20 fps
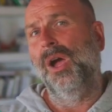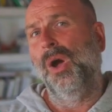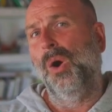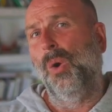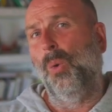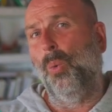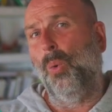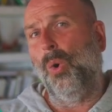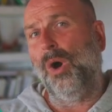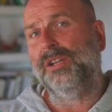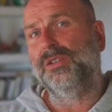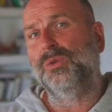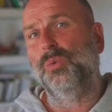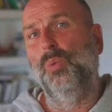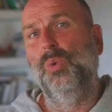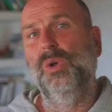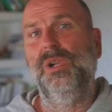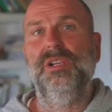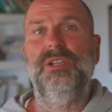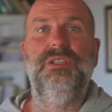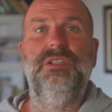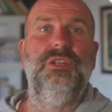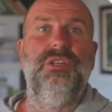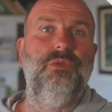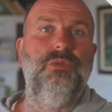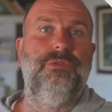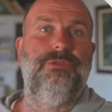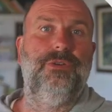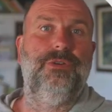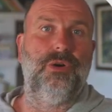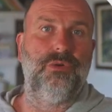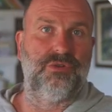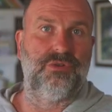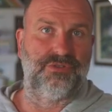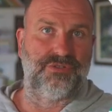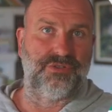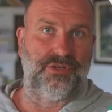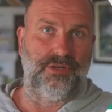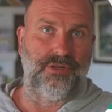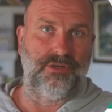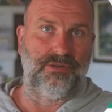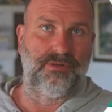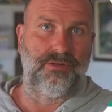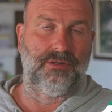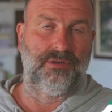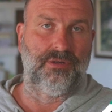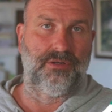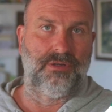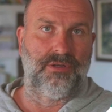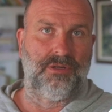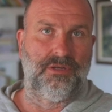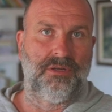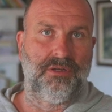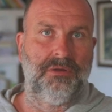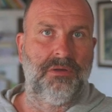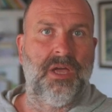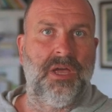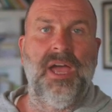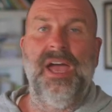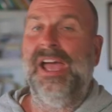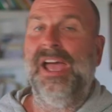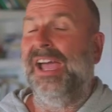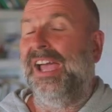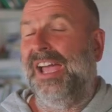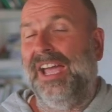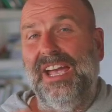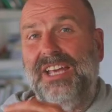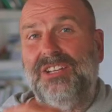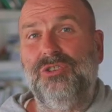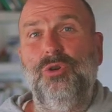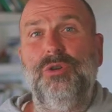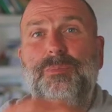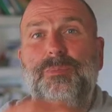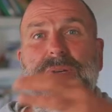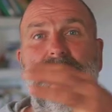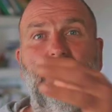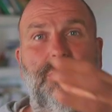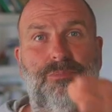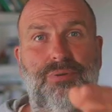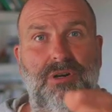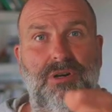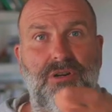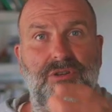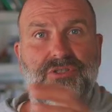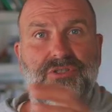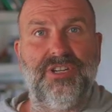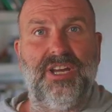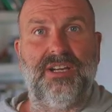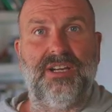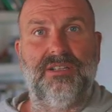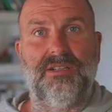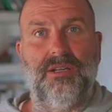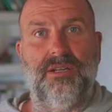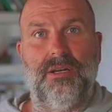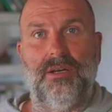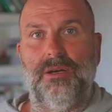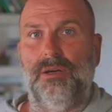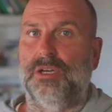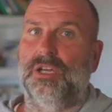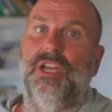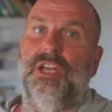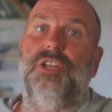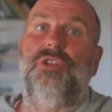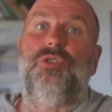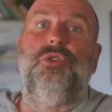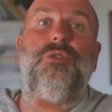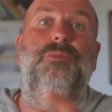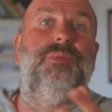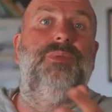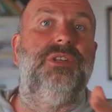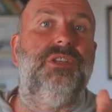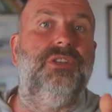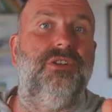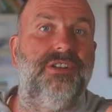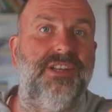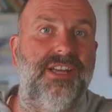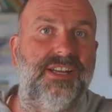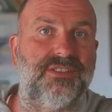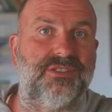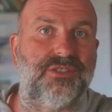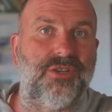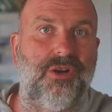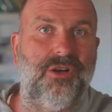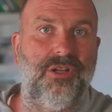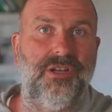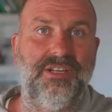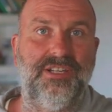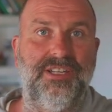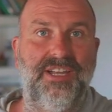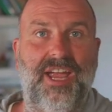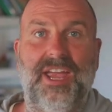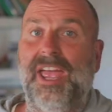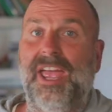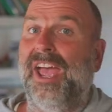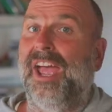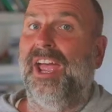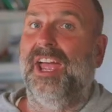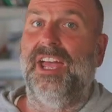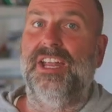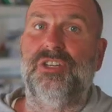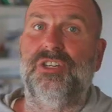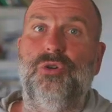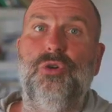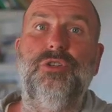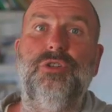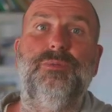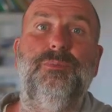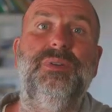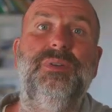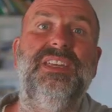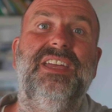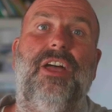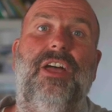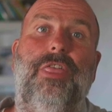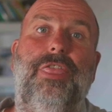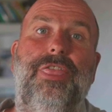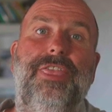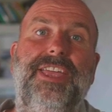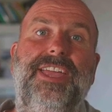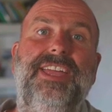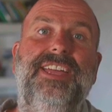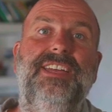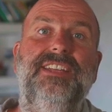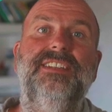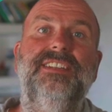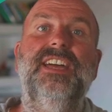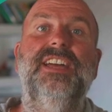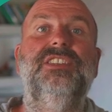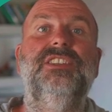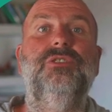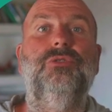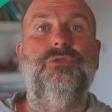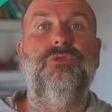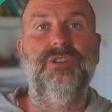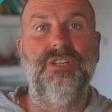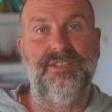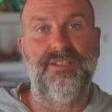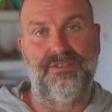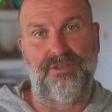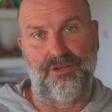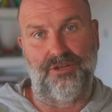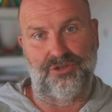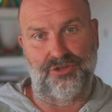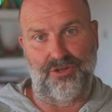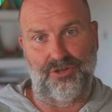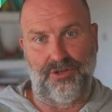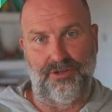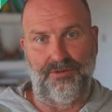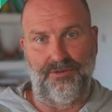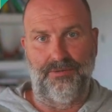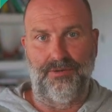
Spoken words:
What will you focus on? It could be a project, it could be your next holiday, it could be a thing that you research on.